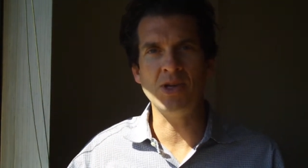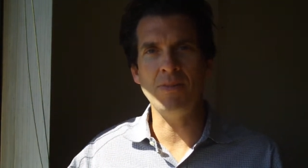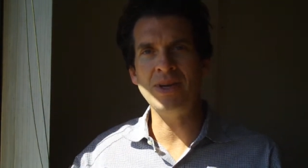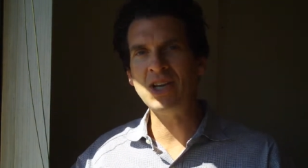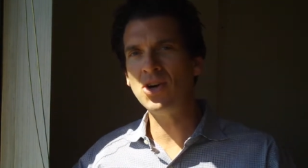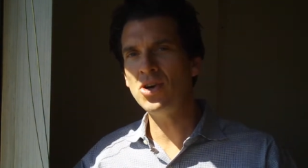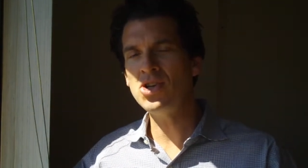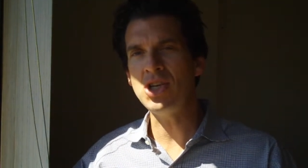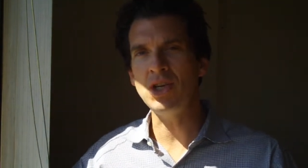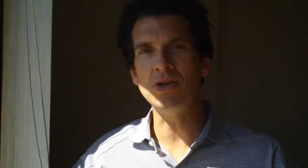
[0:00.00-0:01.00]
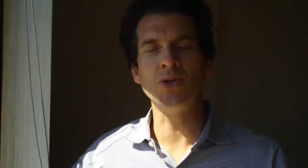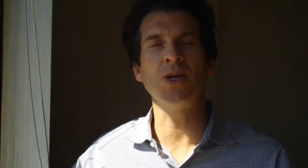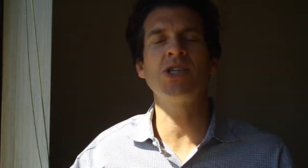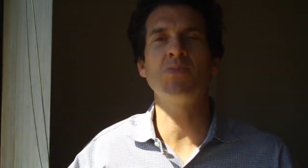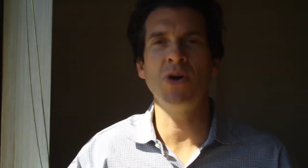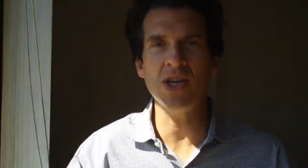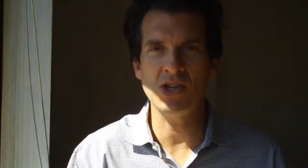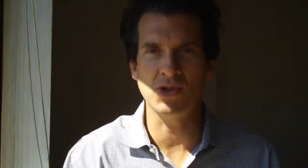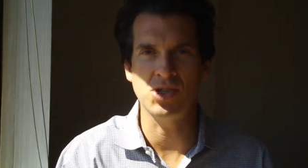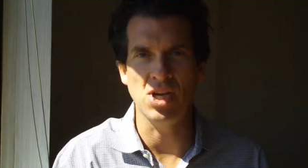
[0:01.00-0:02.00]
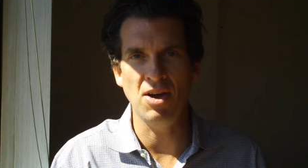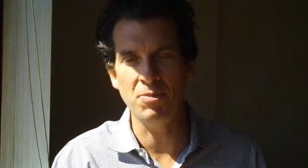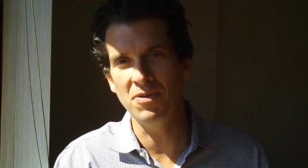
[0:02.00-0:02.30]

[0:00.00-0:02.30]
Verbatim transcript: So I'm encouraging you to express yourself